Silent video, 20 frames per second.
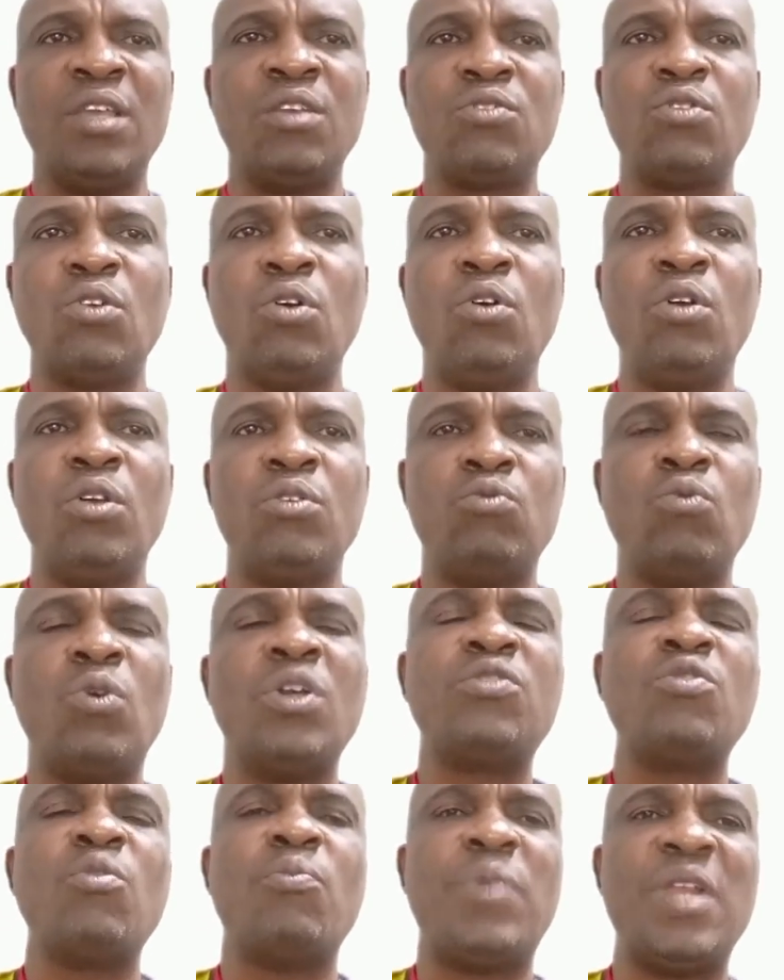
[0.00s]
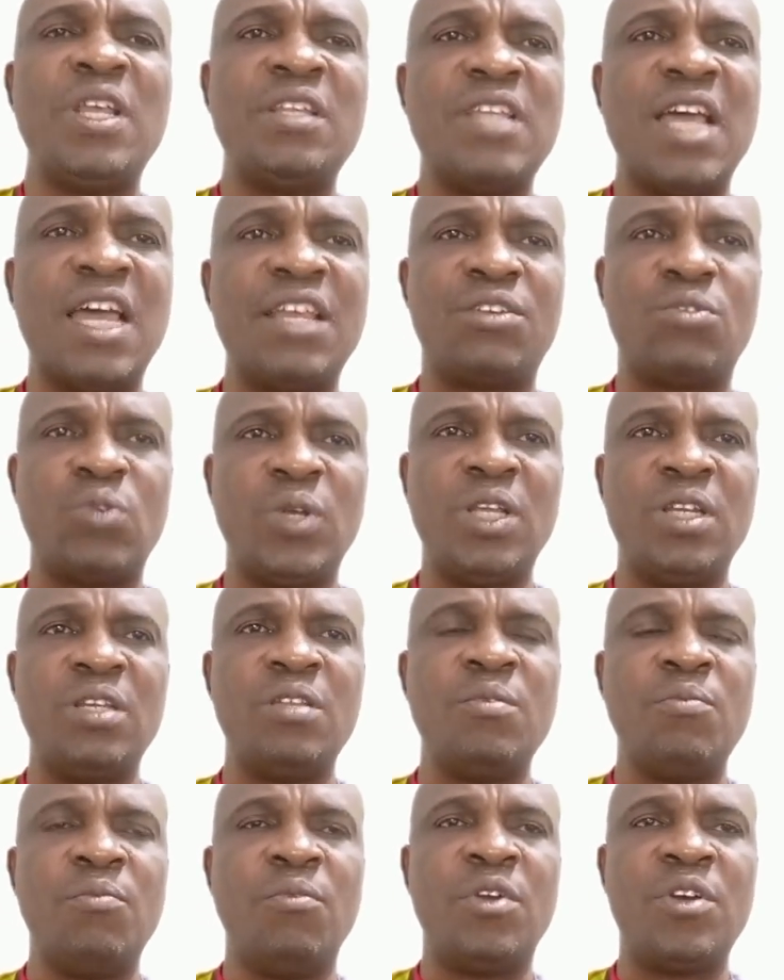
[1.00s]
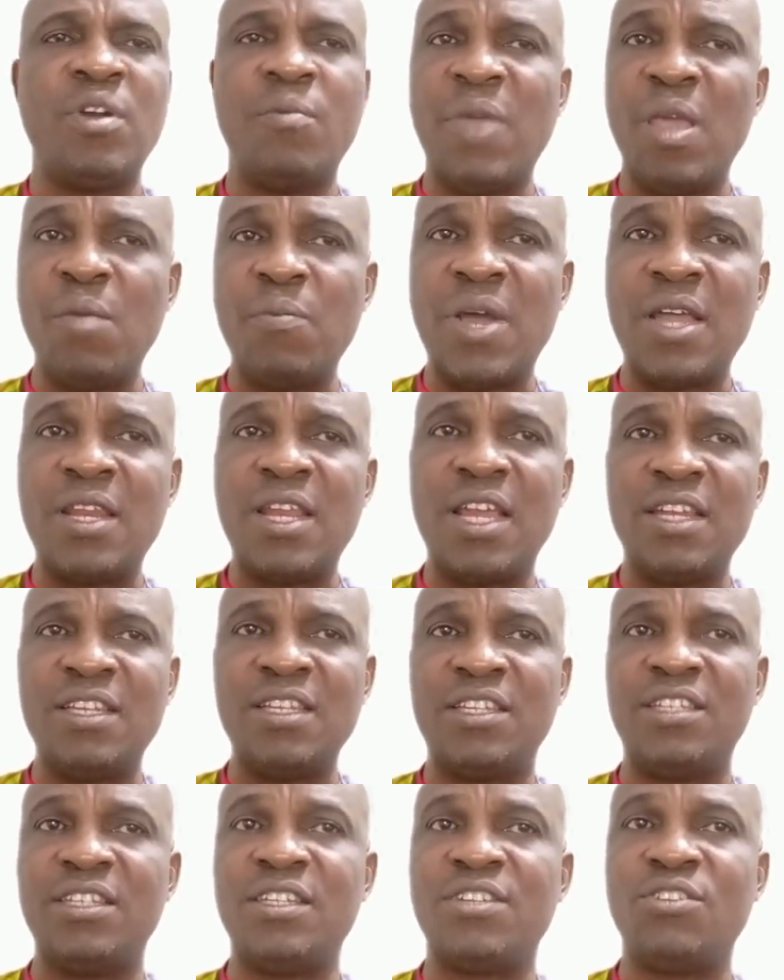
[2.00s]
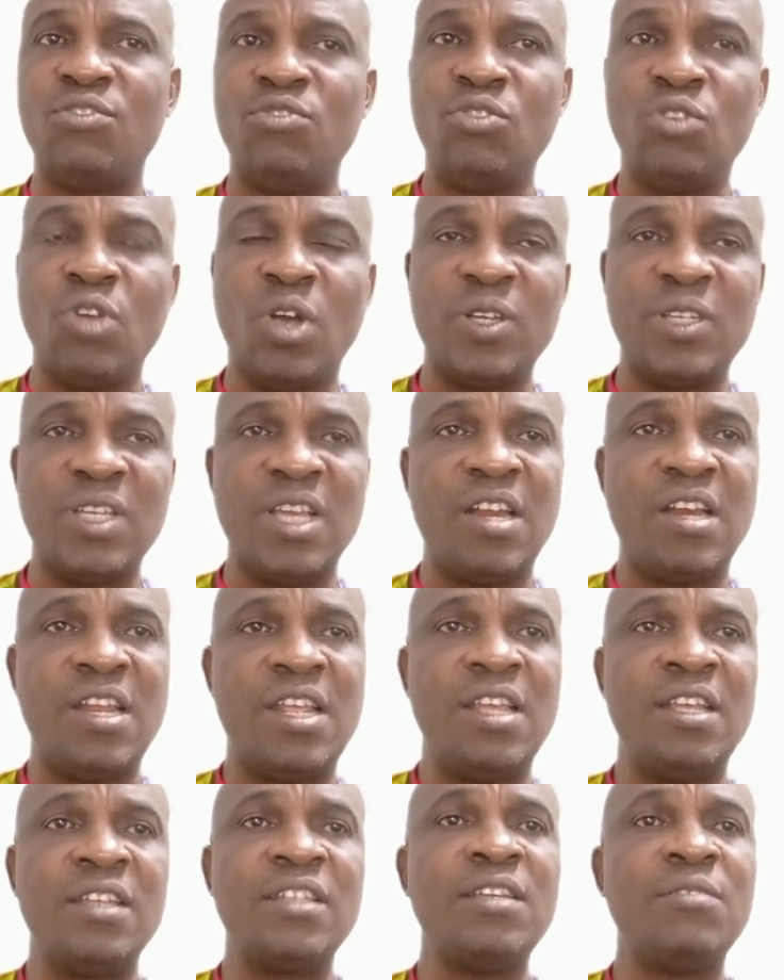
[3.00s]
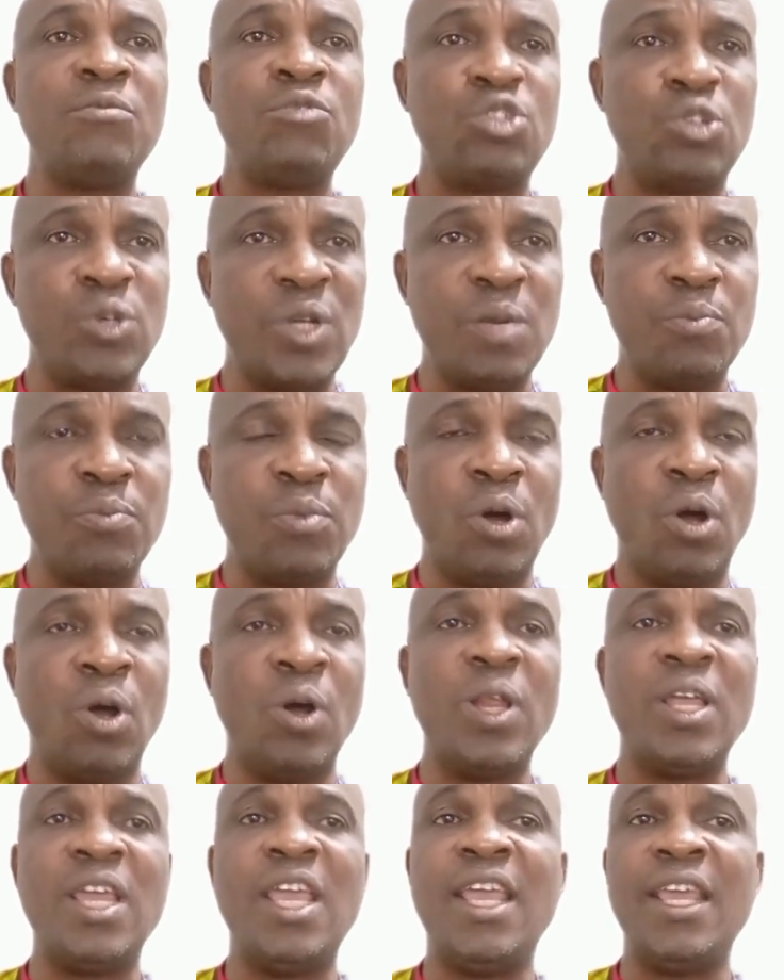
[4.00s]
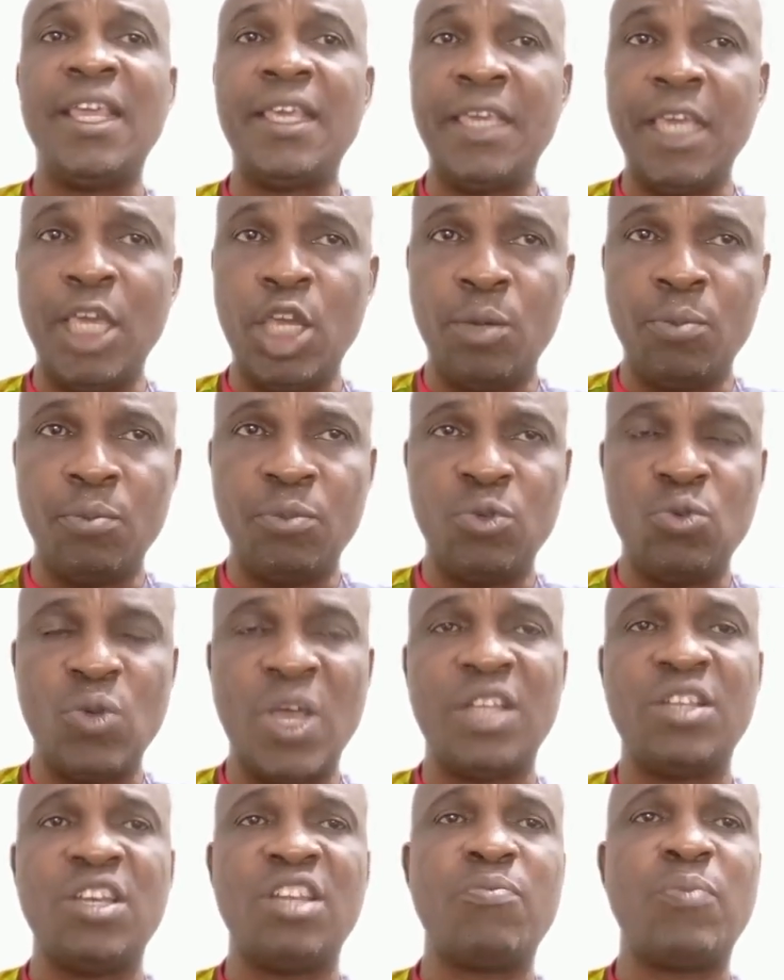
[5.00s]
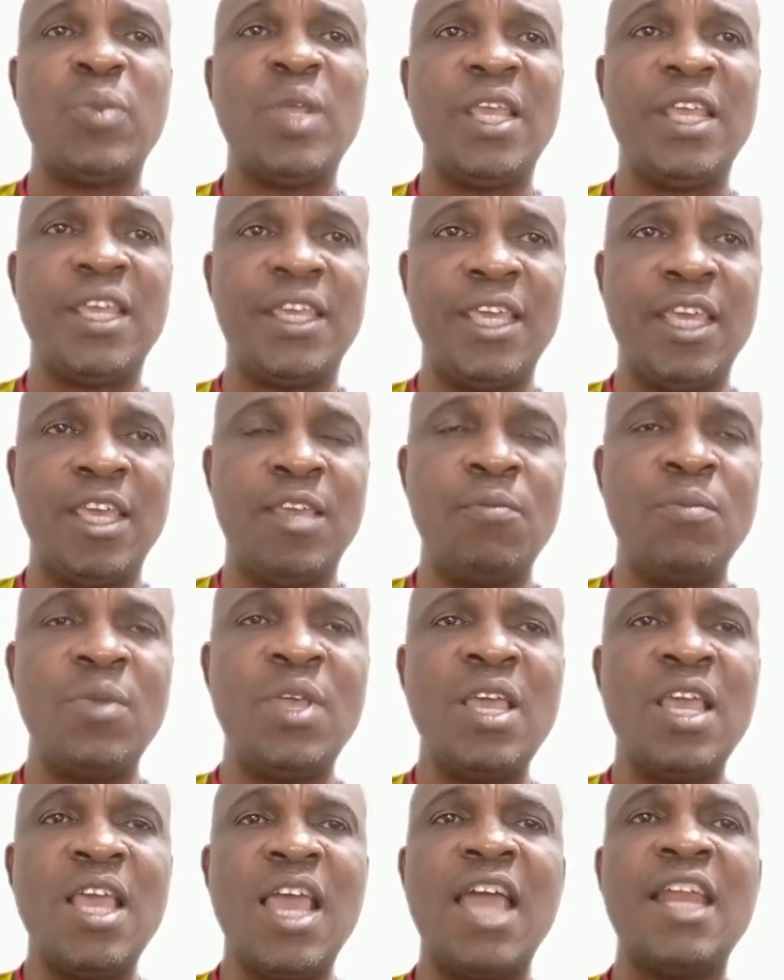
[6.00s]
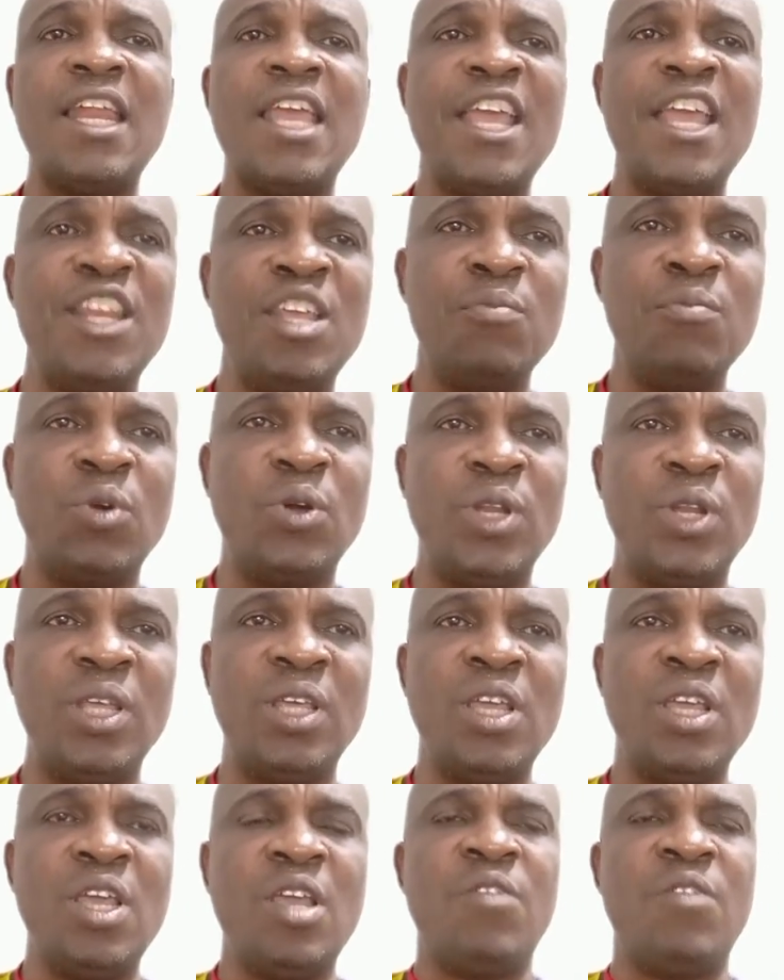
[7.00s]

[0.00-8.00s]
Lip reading: So once you place that trade, remember that this is not a real trade but a game. You are just playing game and earning money.